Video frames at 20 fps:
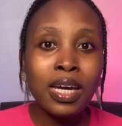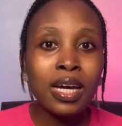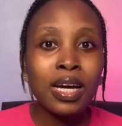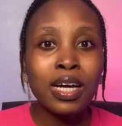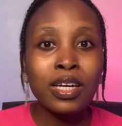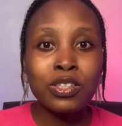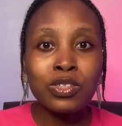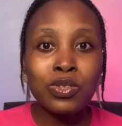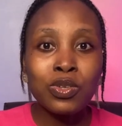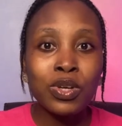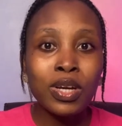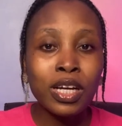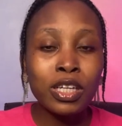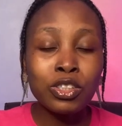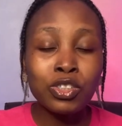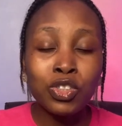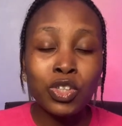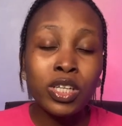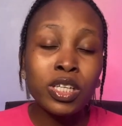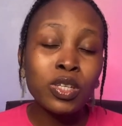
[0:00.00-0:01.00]
so you
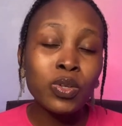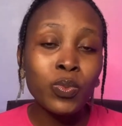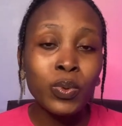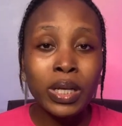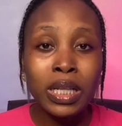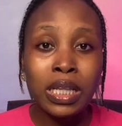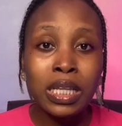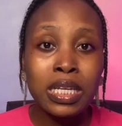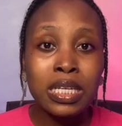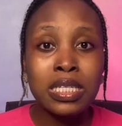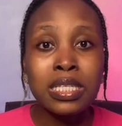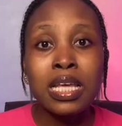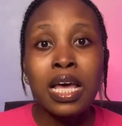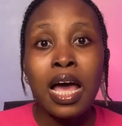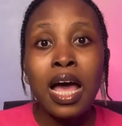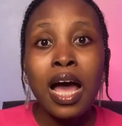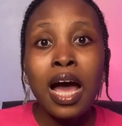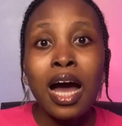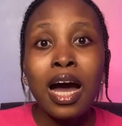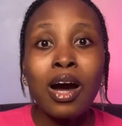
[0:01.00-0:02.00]
can join the waitlist.
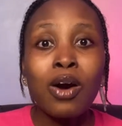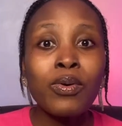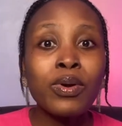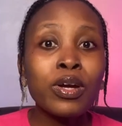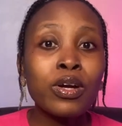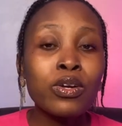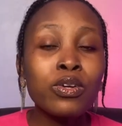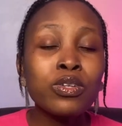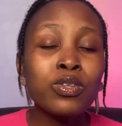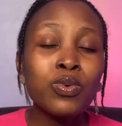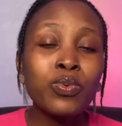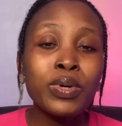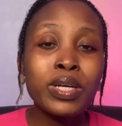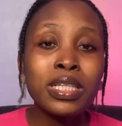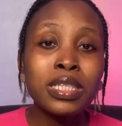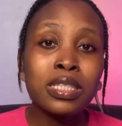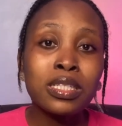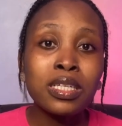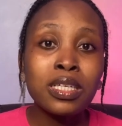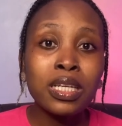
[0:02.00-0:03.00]
I'll include
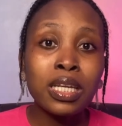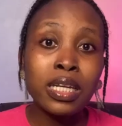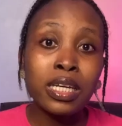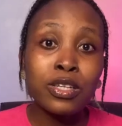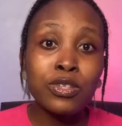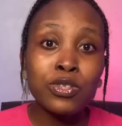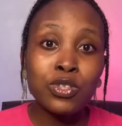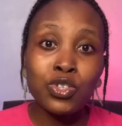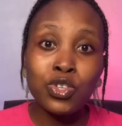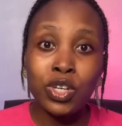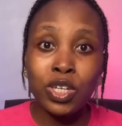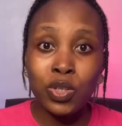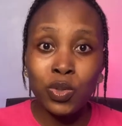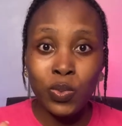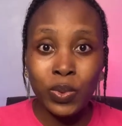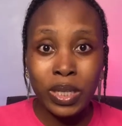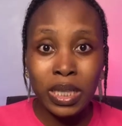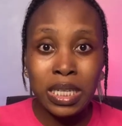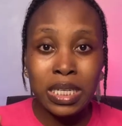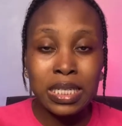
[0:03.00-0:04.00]
the link to join the
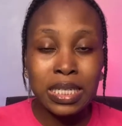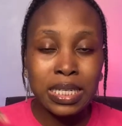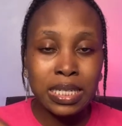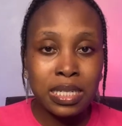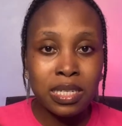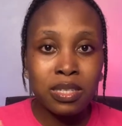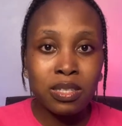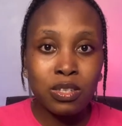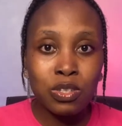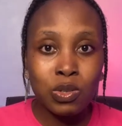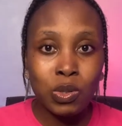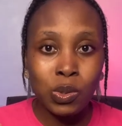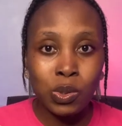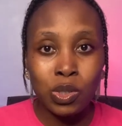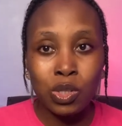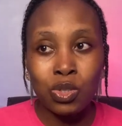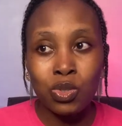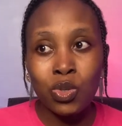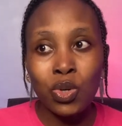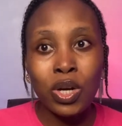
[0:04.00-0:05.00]
waitlist in this
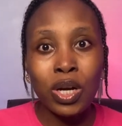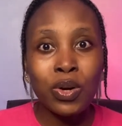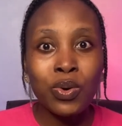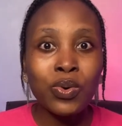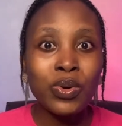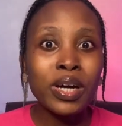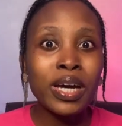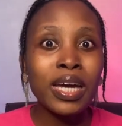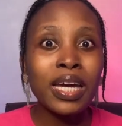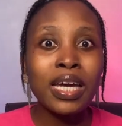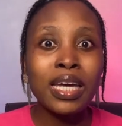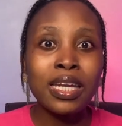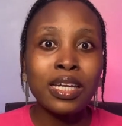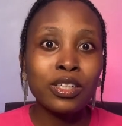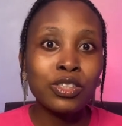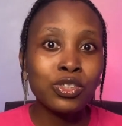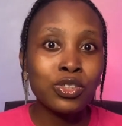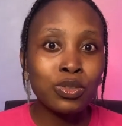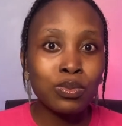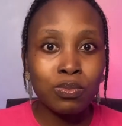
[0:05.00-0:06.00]
description. So you can go ahead
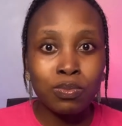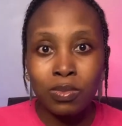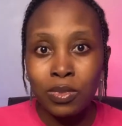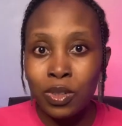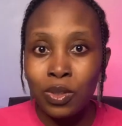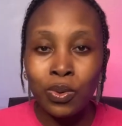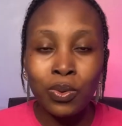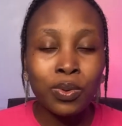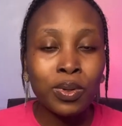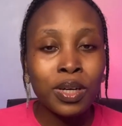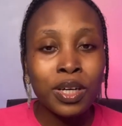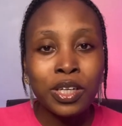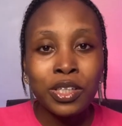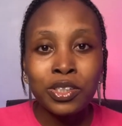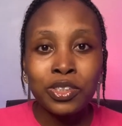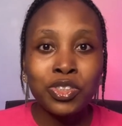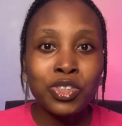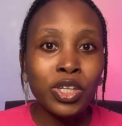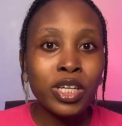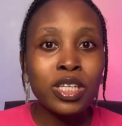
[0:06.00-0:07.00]
and
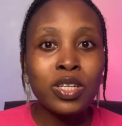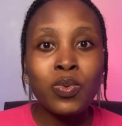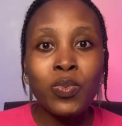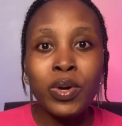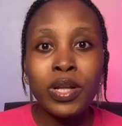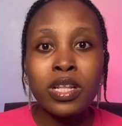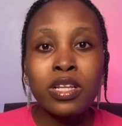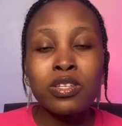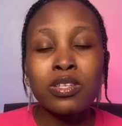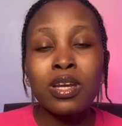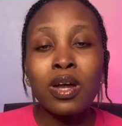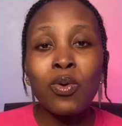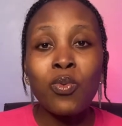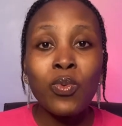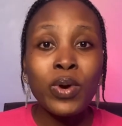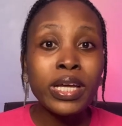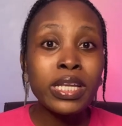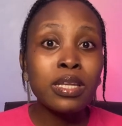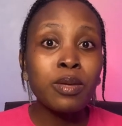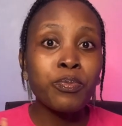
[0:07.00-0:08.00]
join the waitlist, so that
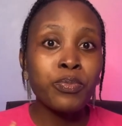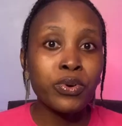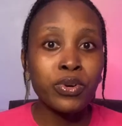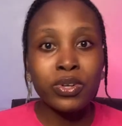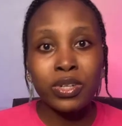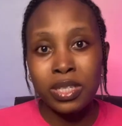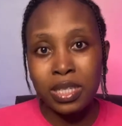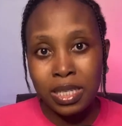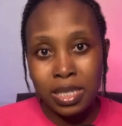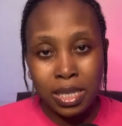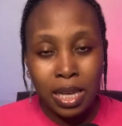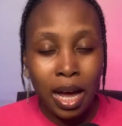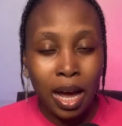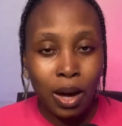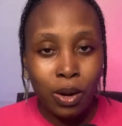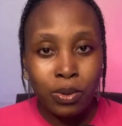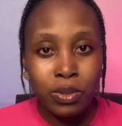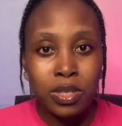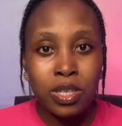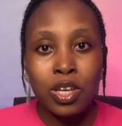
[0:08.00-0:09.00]
when the product is
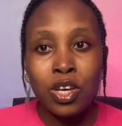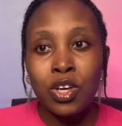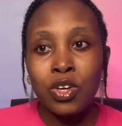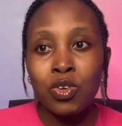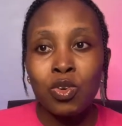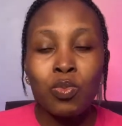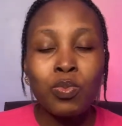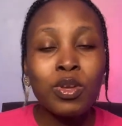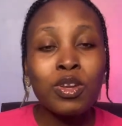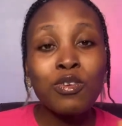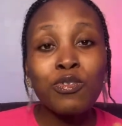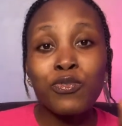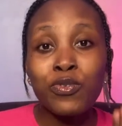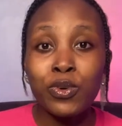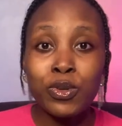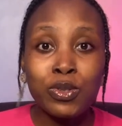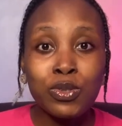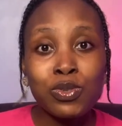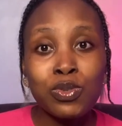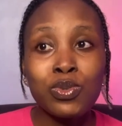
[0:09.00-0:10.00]
out, you'll be the
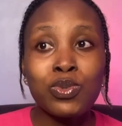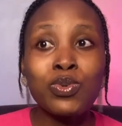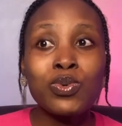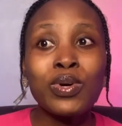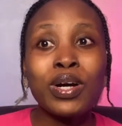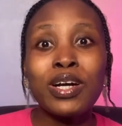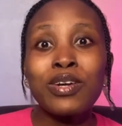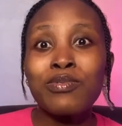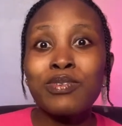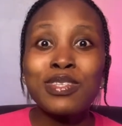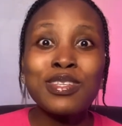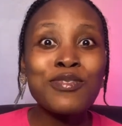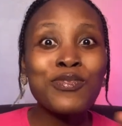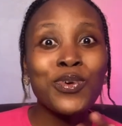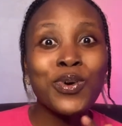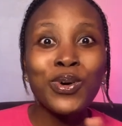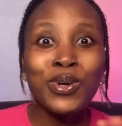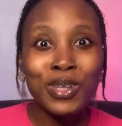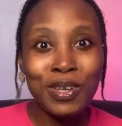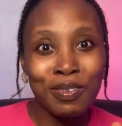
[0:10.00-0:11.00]
first to know and receive
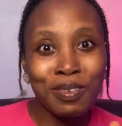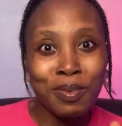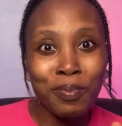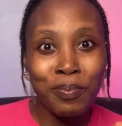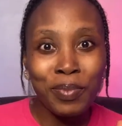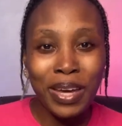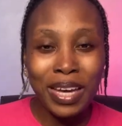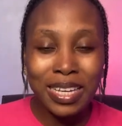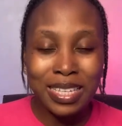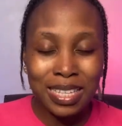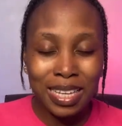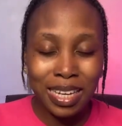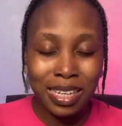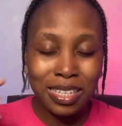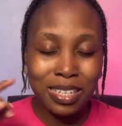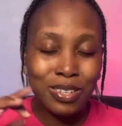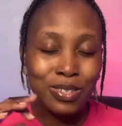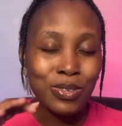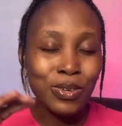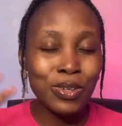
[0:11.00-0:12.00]
all of the perks
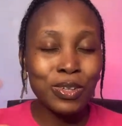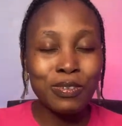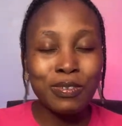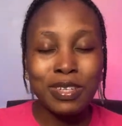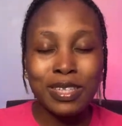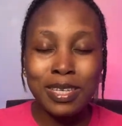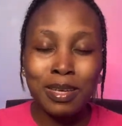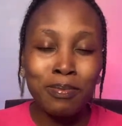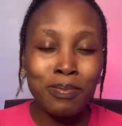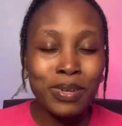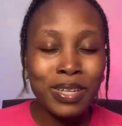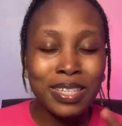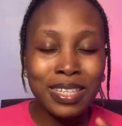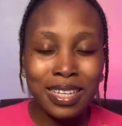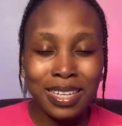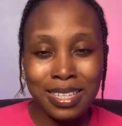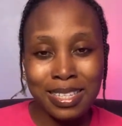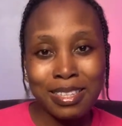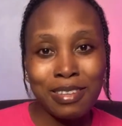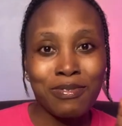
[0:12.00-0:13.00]
and use all of the templates
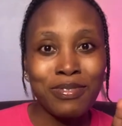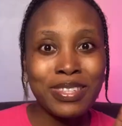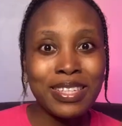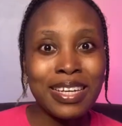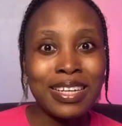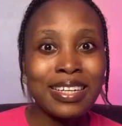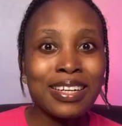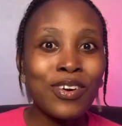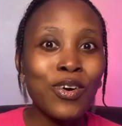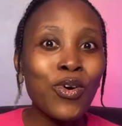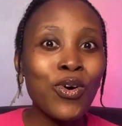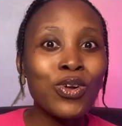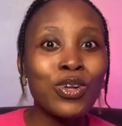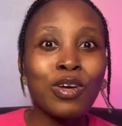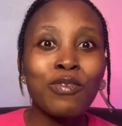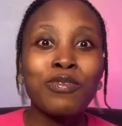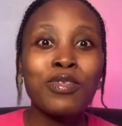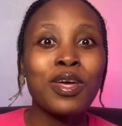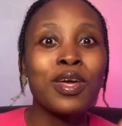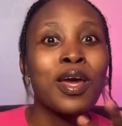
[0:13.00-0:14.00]
and CVs and all
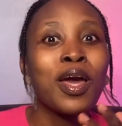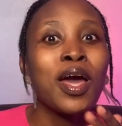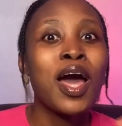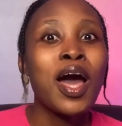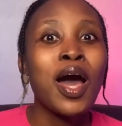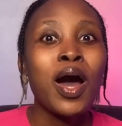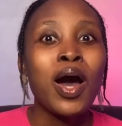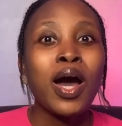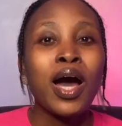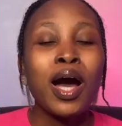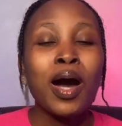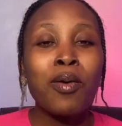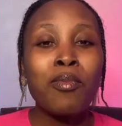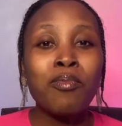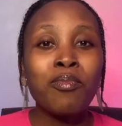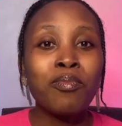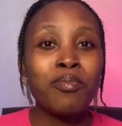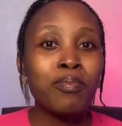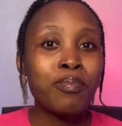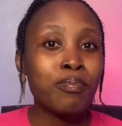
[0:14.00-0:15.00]
of the
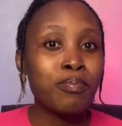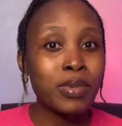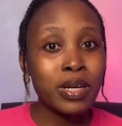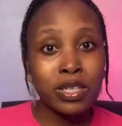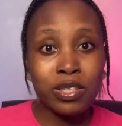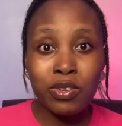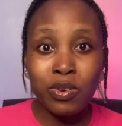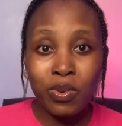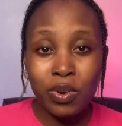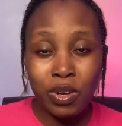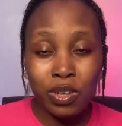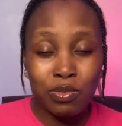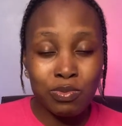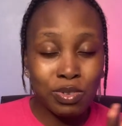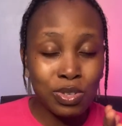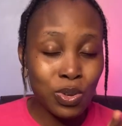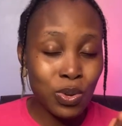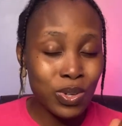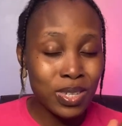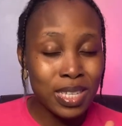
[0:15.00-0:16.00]
materials,
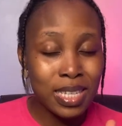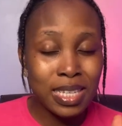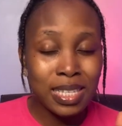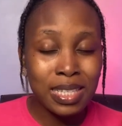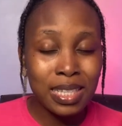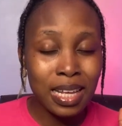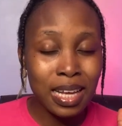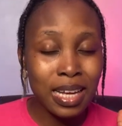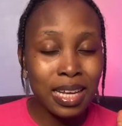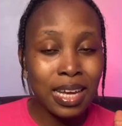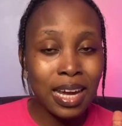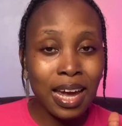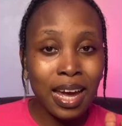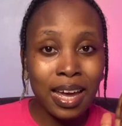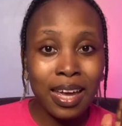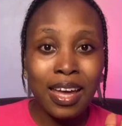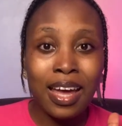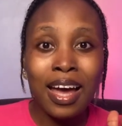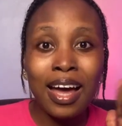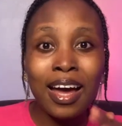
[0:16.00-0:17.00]
resources that
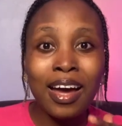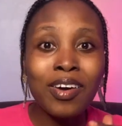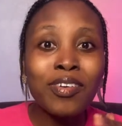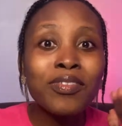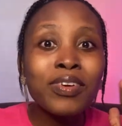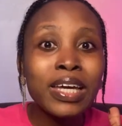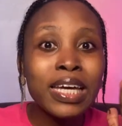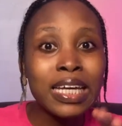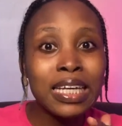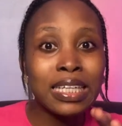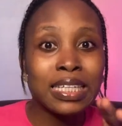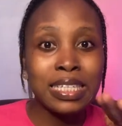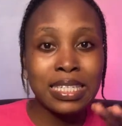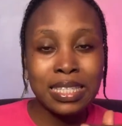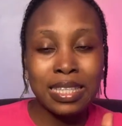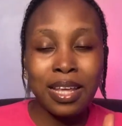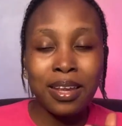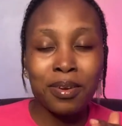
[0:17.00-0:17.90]
I have in the starter